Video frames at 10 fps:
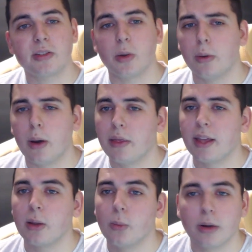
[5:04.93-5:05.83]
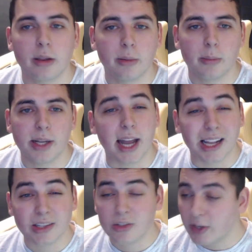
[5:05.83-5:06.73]
So I think one of them,
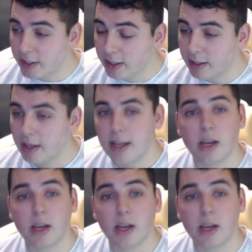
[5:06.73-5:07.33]
Enhanced Trainer,